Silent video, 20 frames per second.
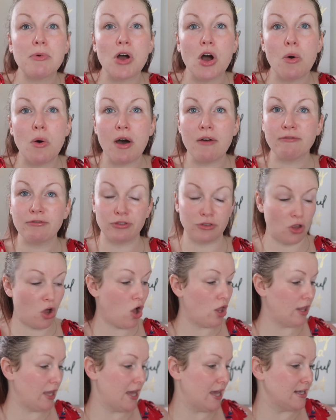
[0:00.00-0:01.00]
go on
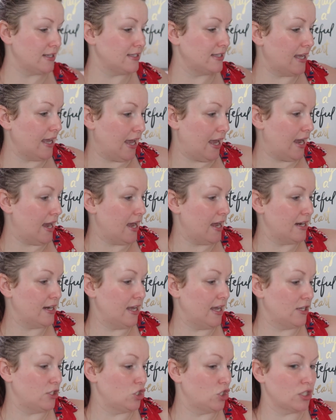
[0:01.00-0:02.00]
flawless, and
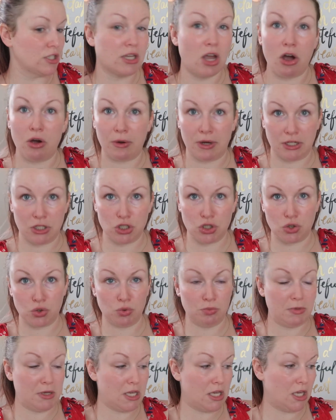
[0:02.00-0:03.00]
it's just going to
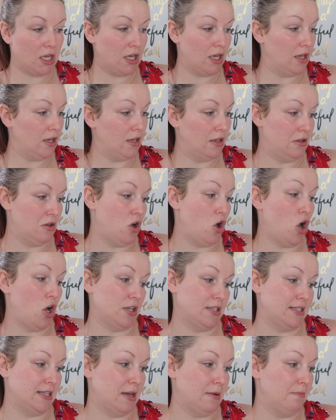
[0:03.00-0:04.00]
be
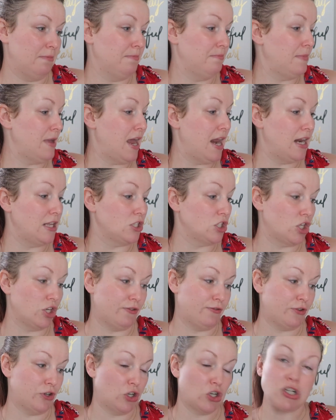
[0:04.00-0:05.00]
awesome, and it's good
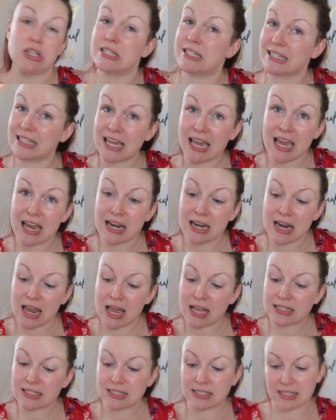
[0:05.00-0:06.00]
for your skin.
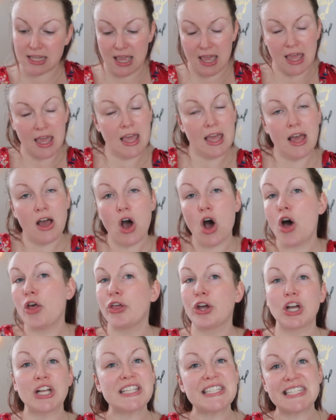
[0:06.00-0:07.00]
It's all
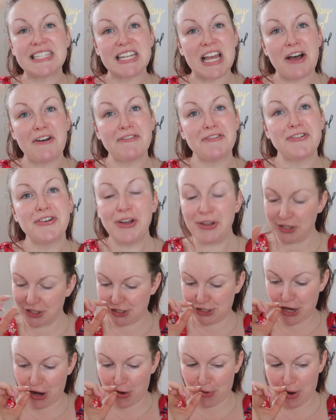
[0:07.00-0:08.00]
the good stuff.
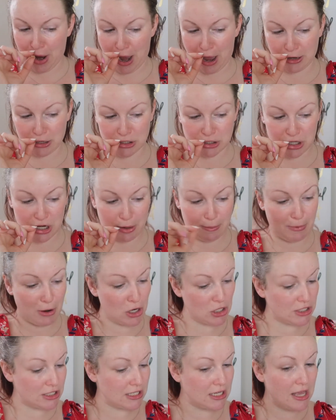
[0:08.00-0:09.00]
So I just gotta
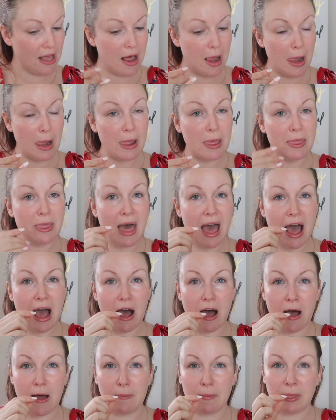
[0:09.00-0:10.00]
put that
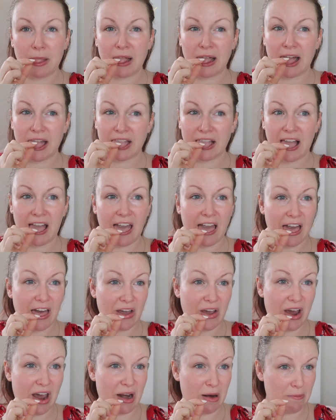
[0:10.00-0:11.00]
on and get the hair
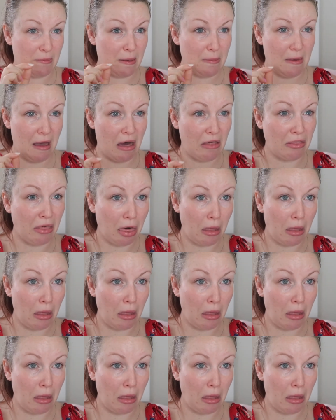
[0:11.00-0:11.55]
out of my mouth.